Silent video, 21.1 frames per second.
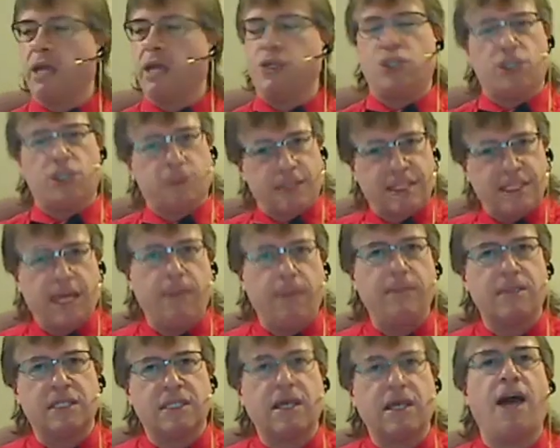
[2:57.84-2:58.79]
set them
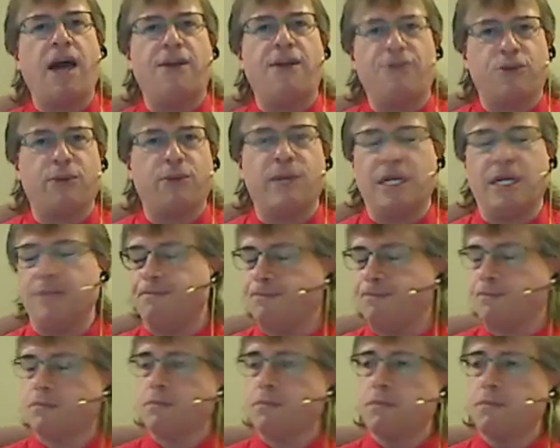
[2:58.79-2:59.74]
aside for a minute
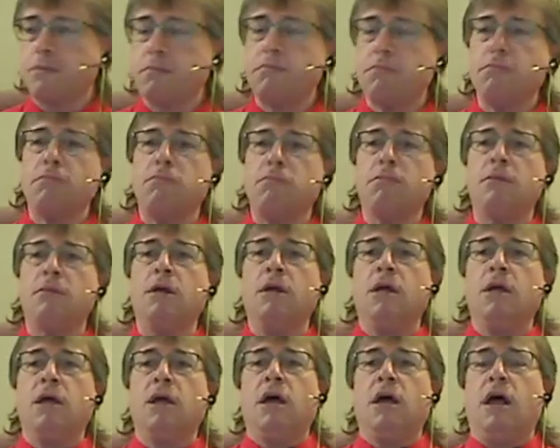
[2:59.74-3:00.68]

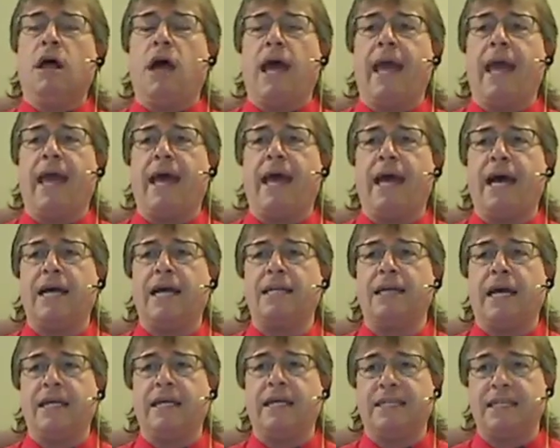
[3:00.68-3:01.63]

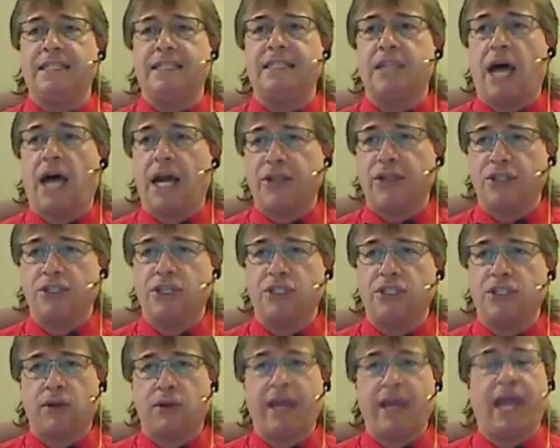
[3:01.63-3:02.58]
and decide to just,
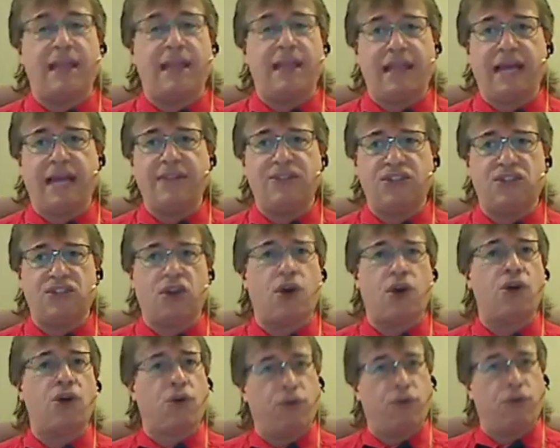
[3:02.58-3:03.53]
okay, let's
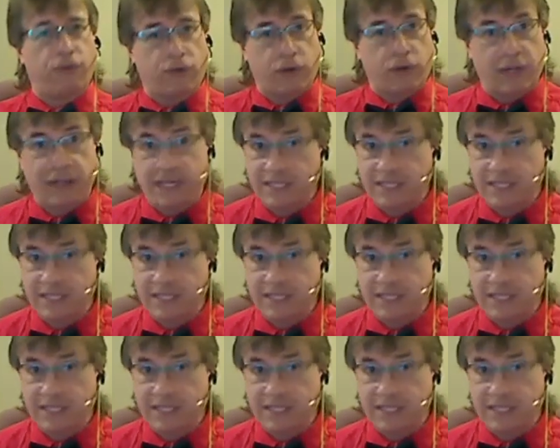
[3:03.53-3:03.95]
start over and let's